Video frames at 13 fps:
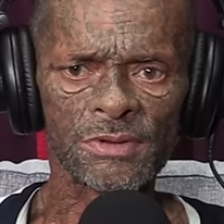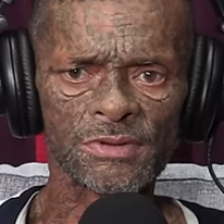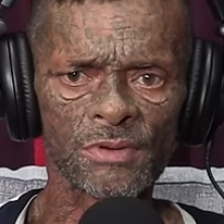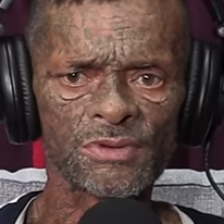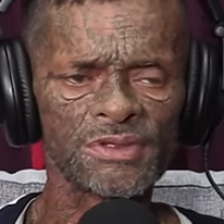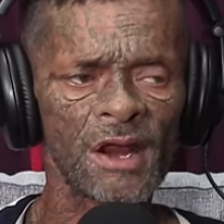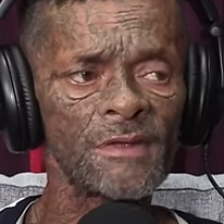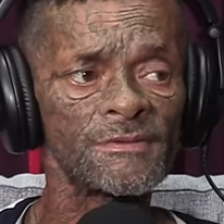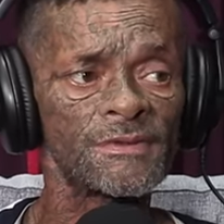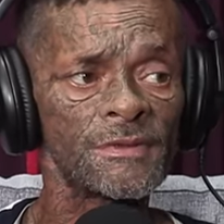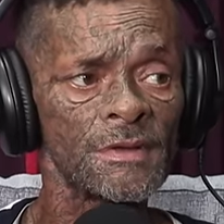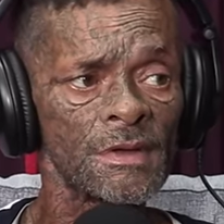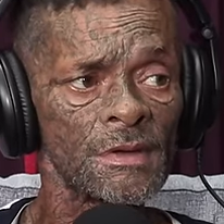to show
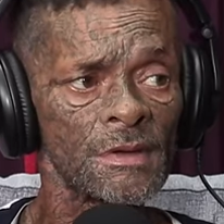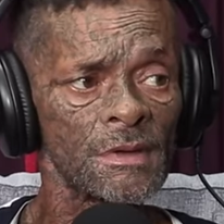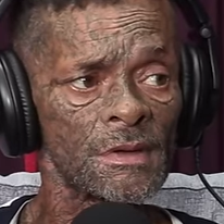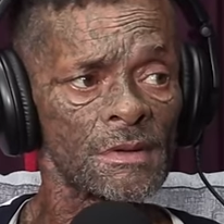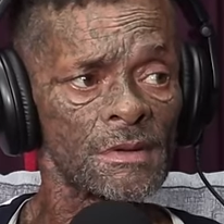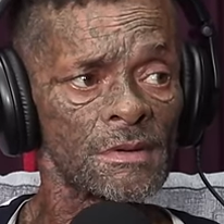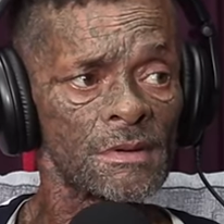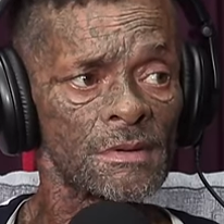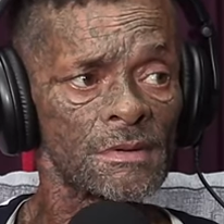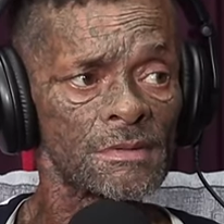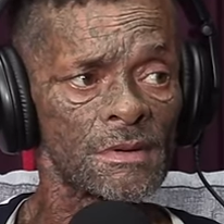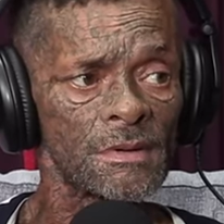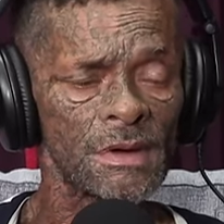strength.
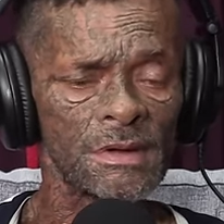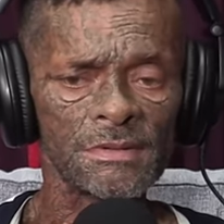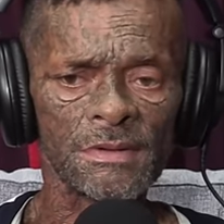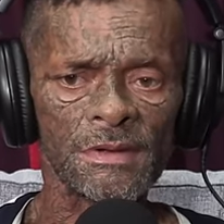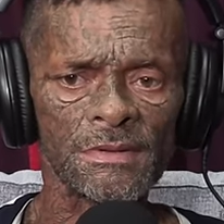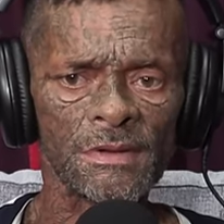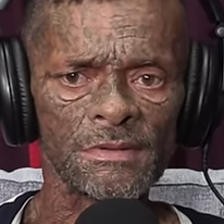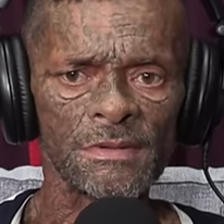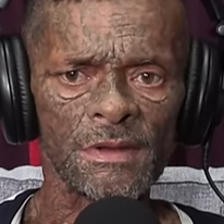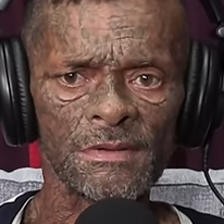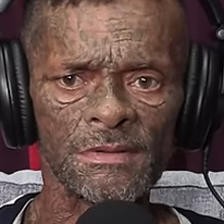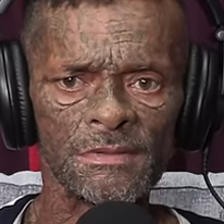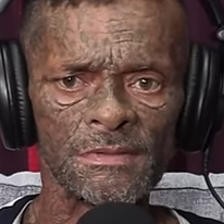You know,
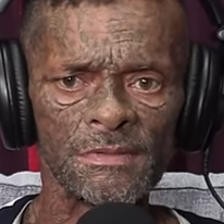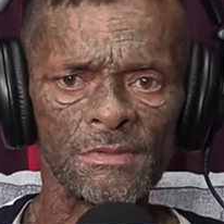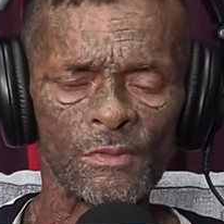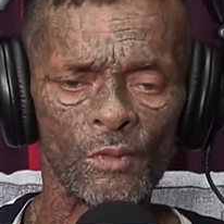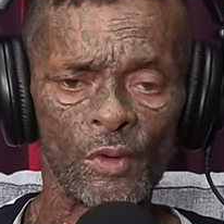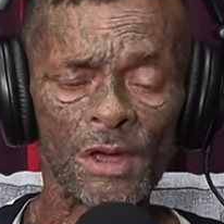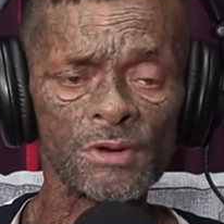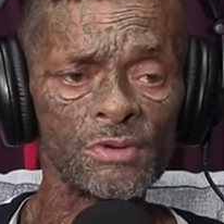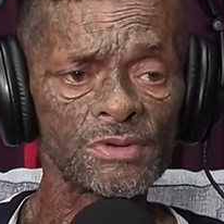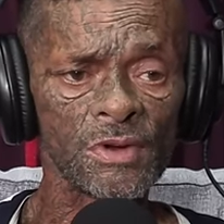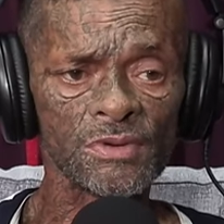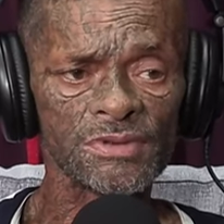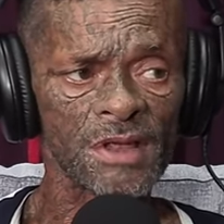and where do you
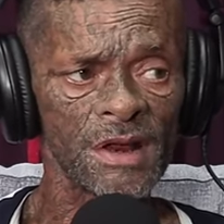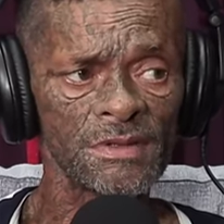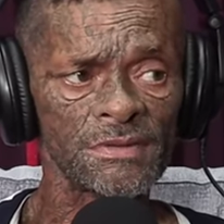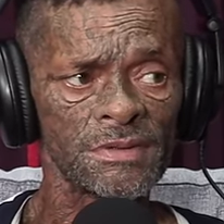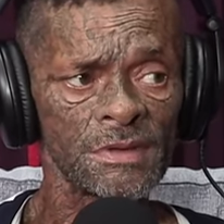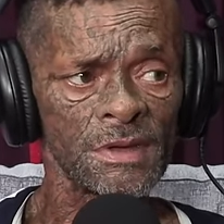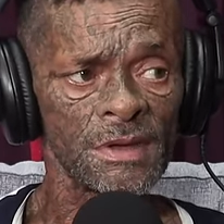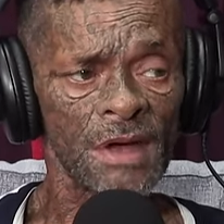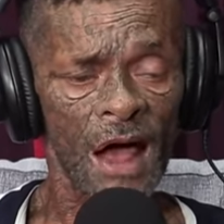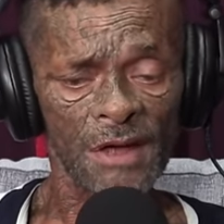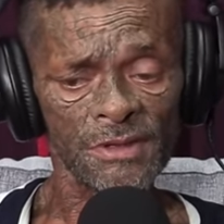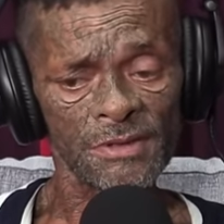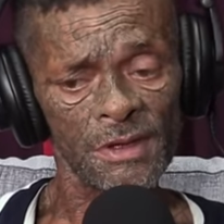show strength
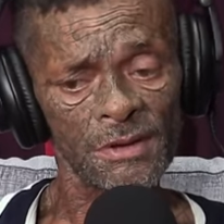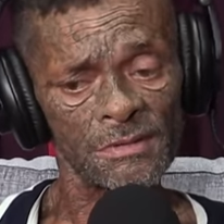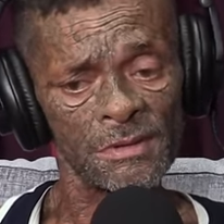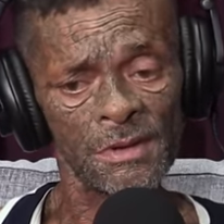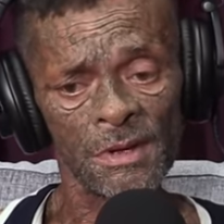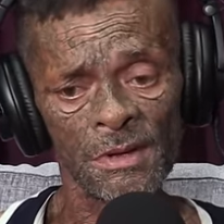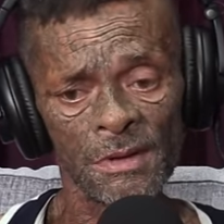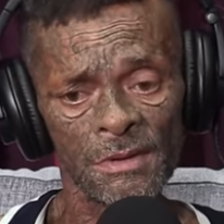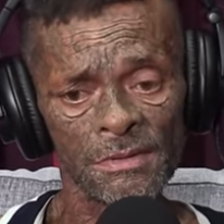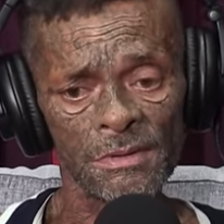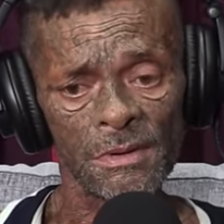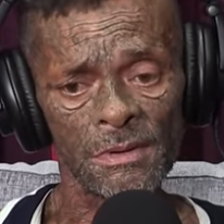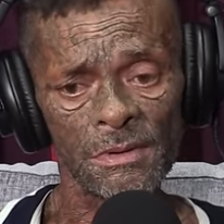other than
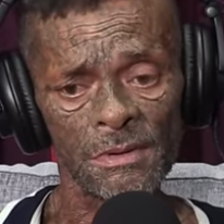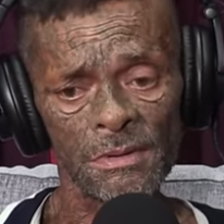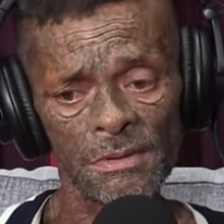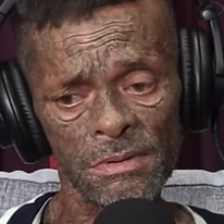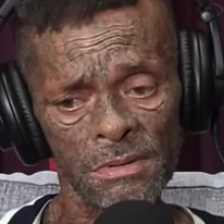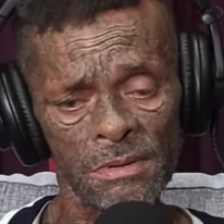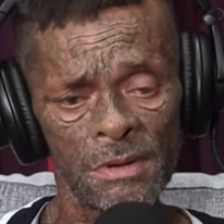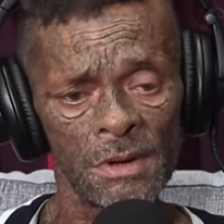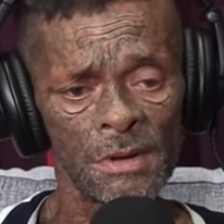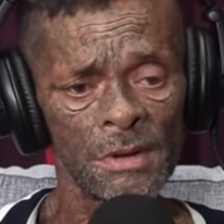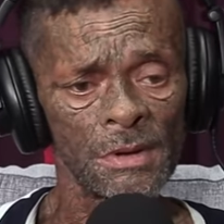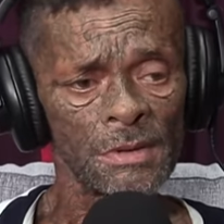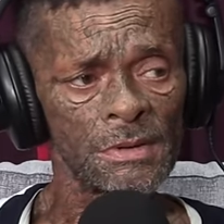your
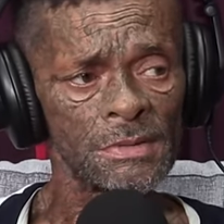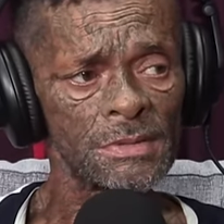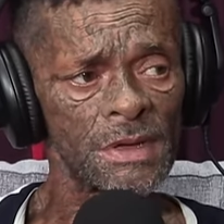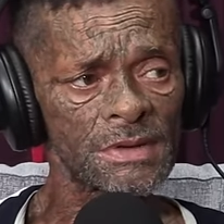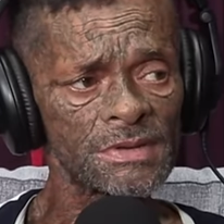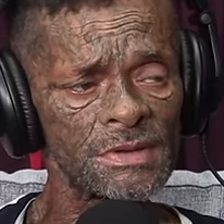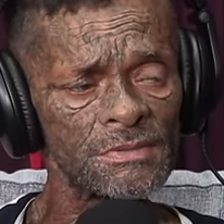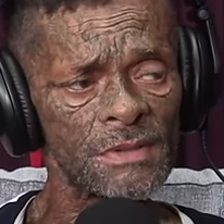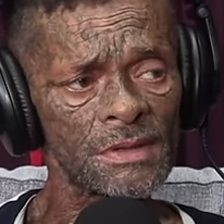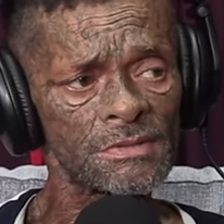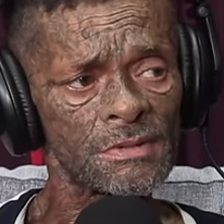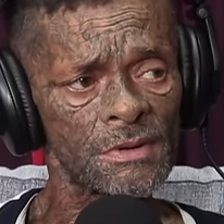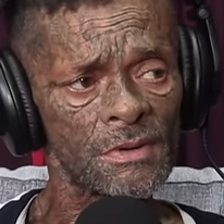
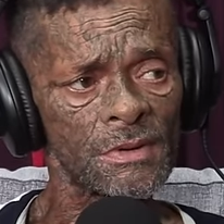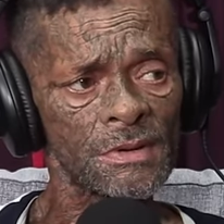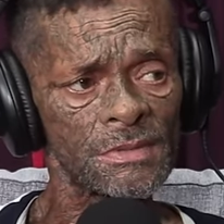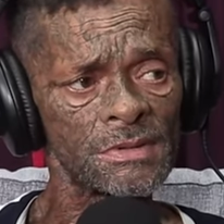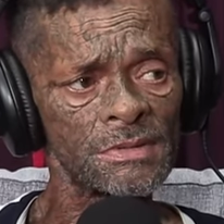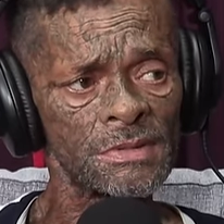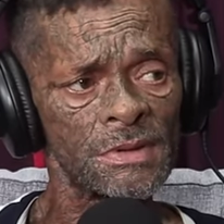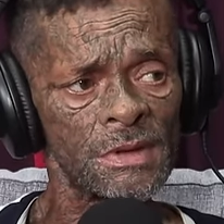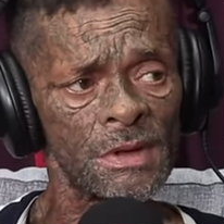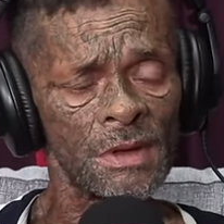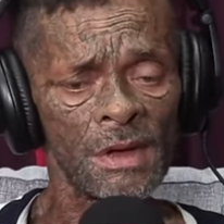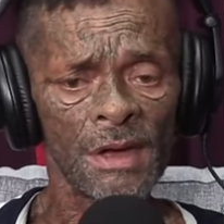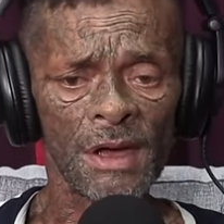ex-inmate, you know what I mean?
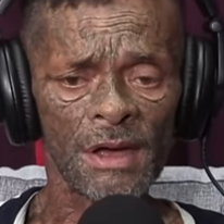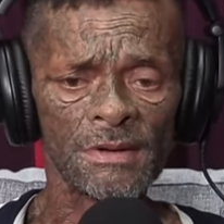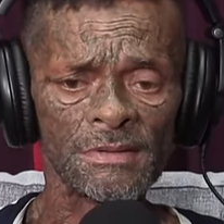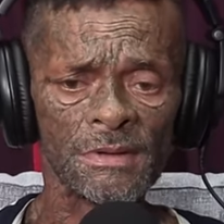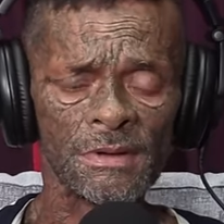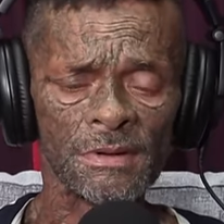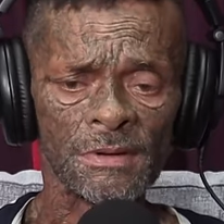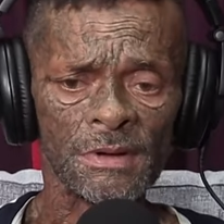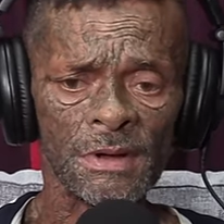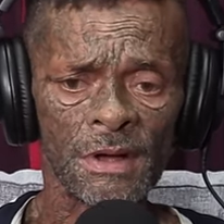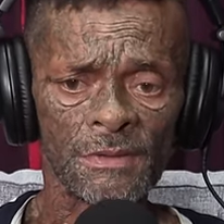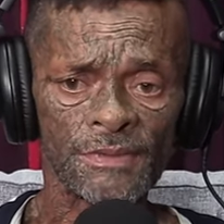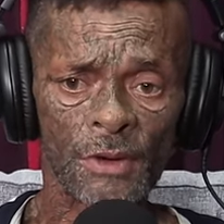Mm. And
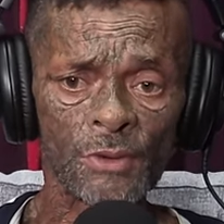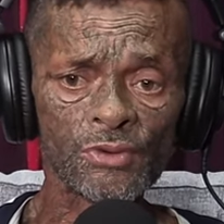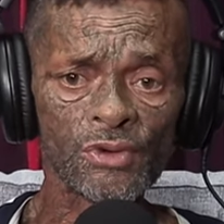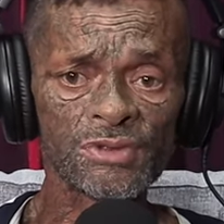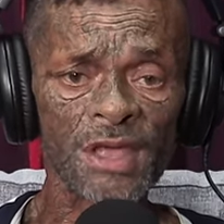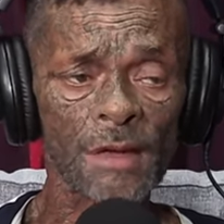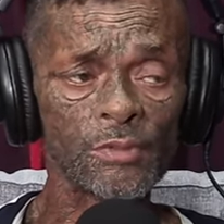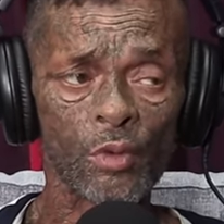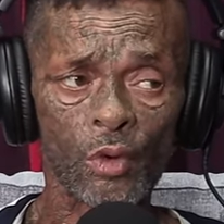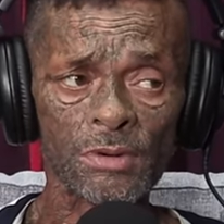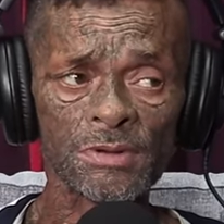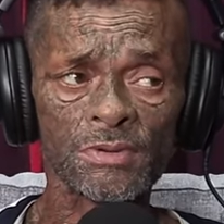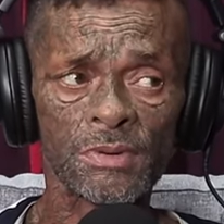those who stabbed
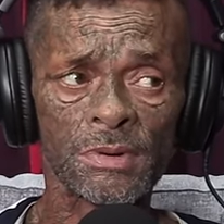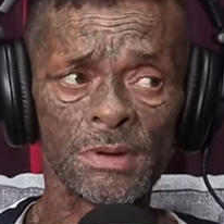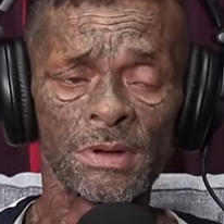Waters